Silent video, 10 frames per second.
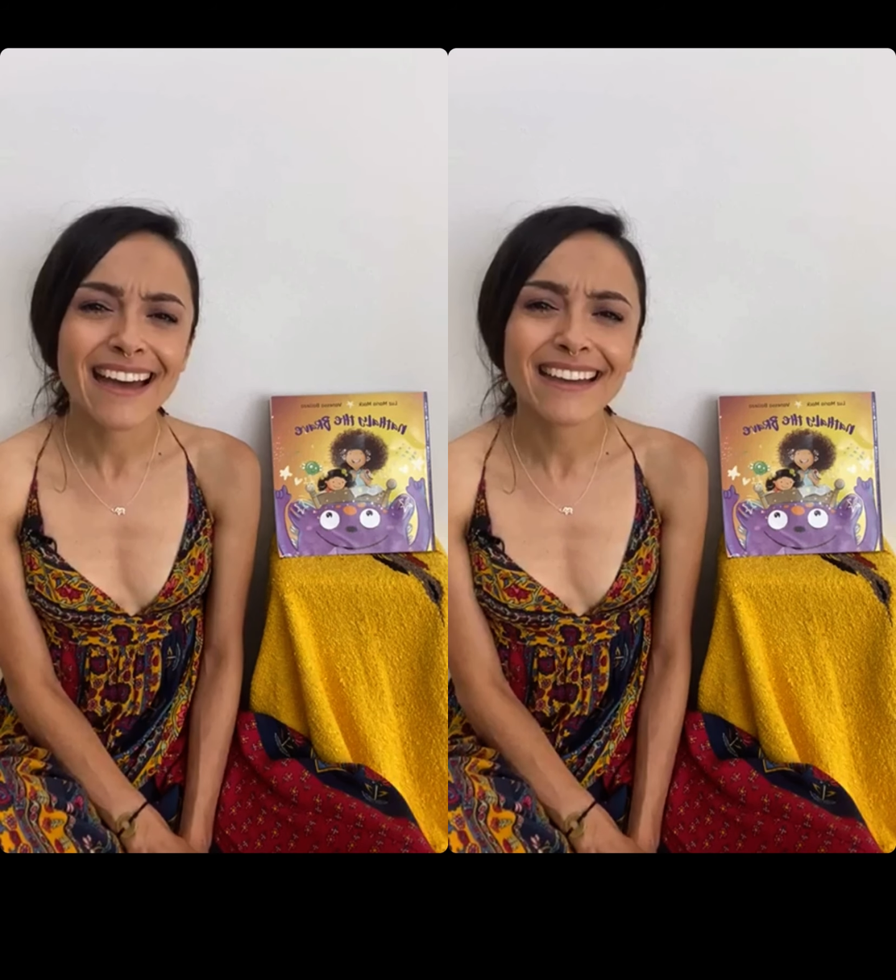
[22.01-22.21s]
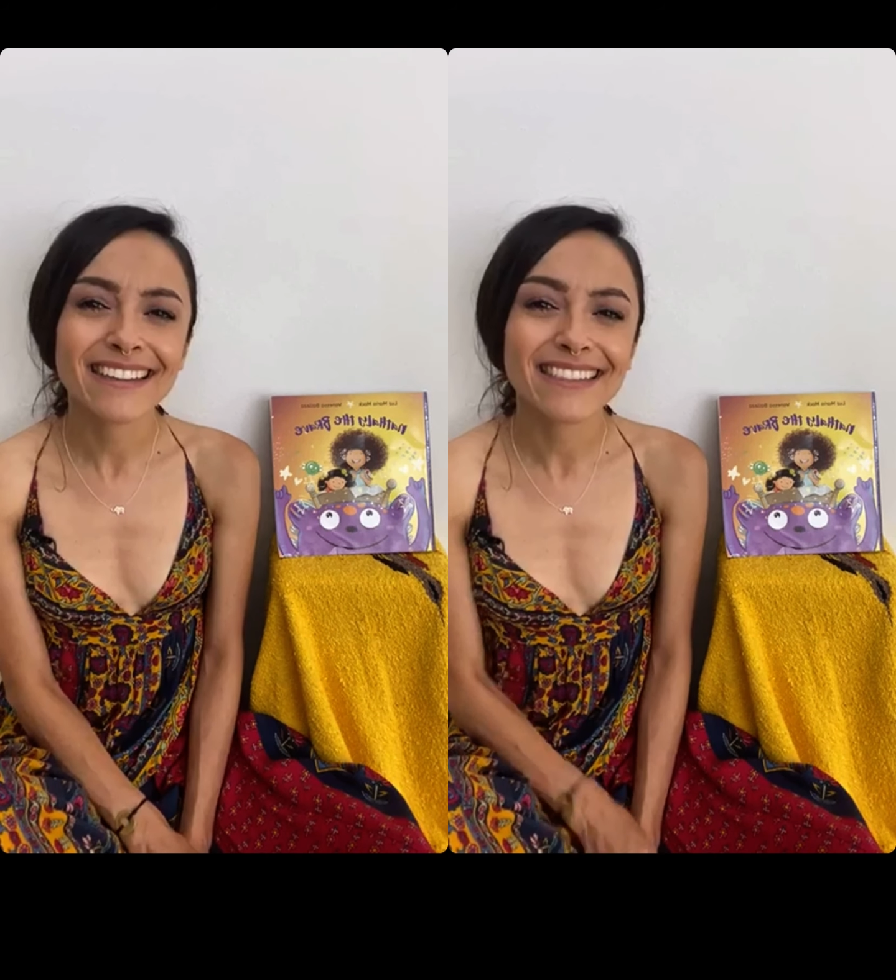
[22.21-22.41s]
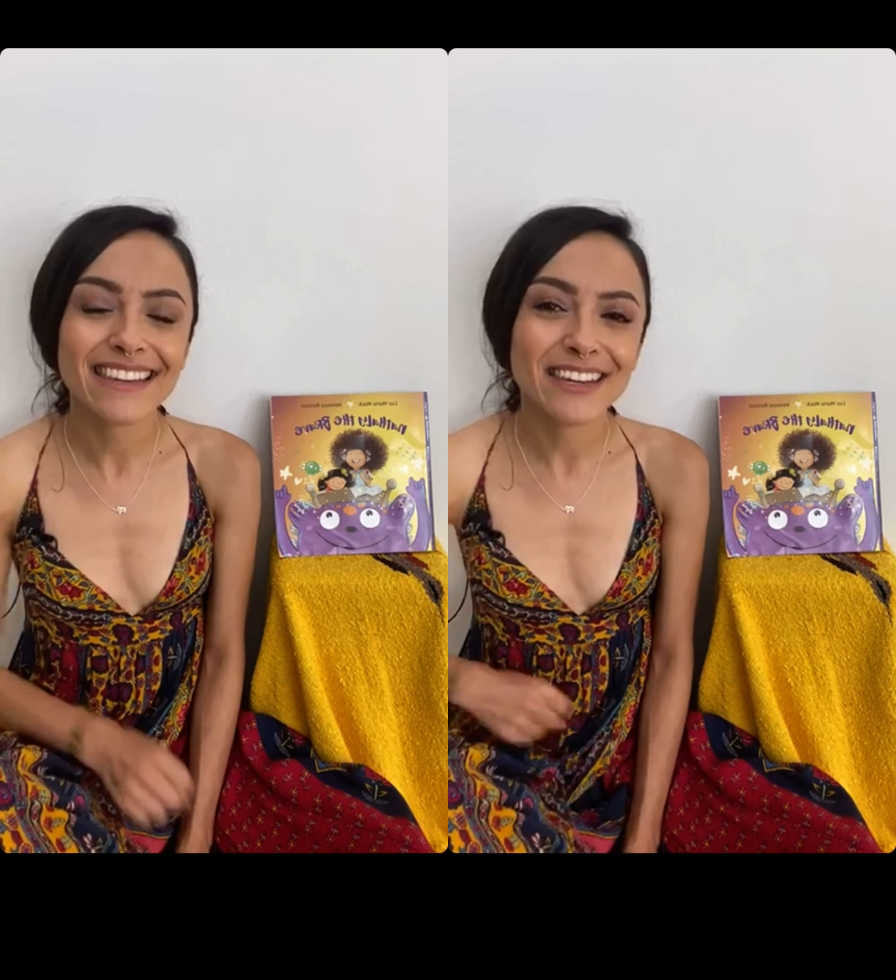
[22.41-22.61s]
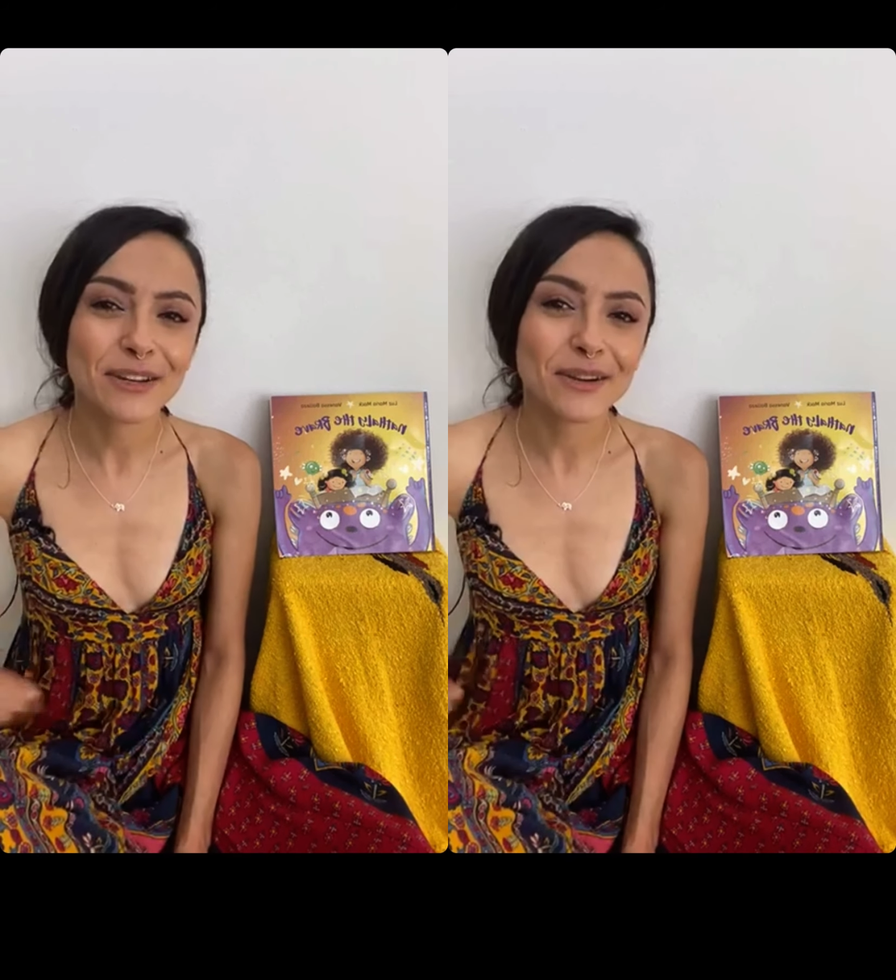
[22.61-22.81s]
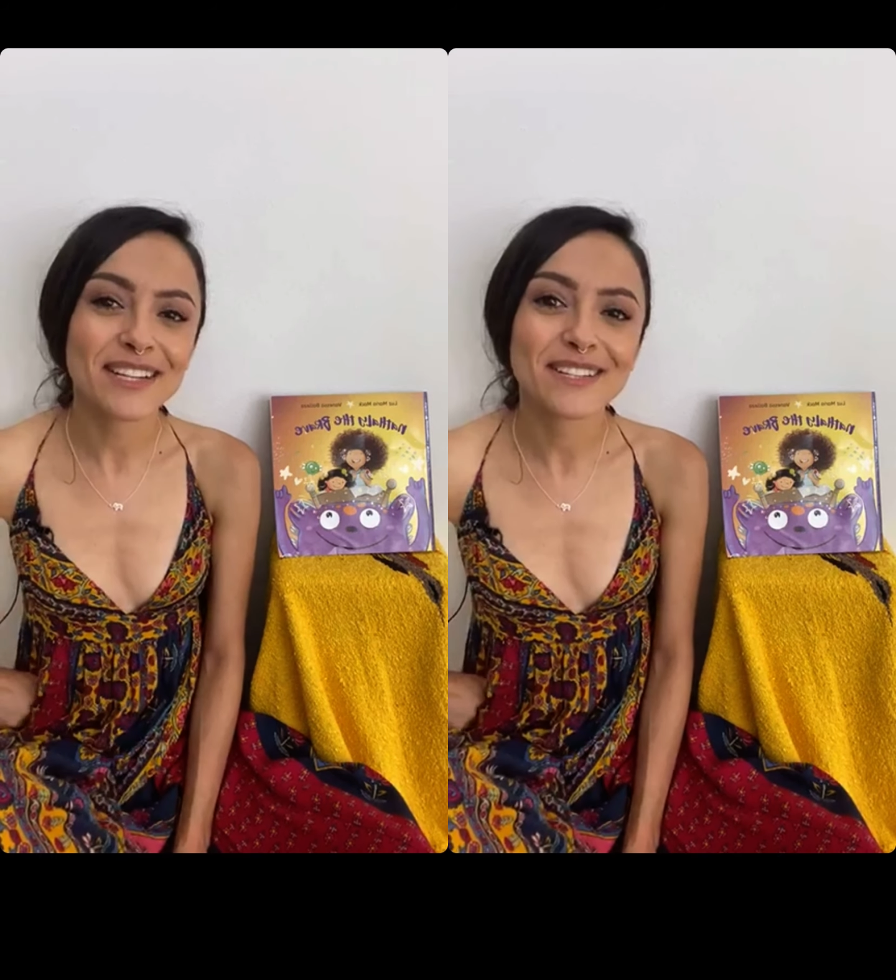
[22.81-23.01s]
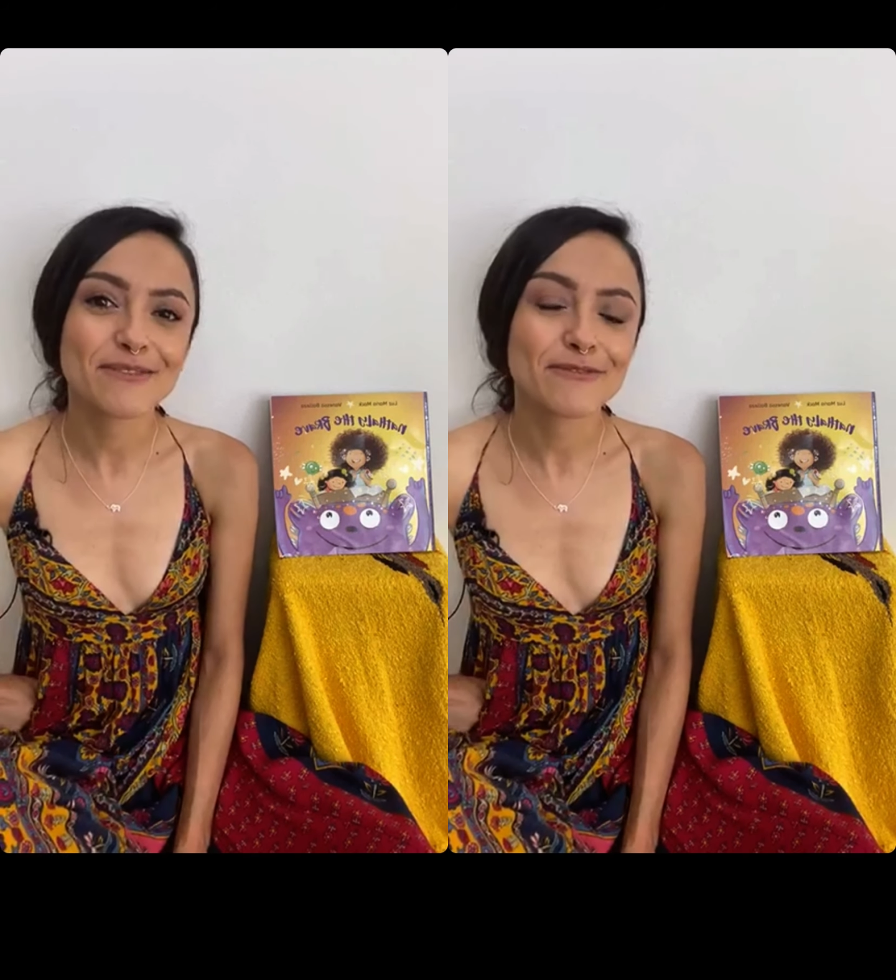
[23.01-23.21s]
in the greatest of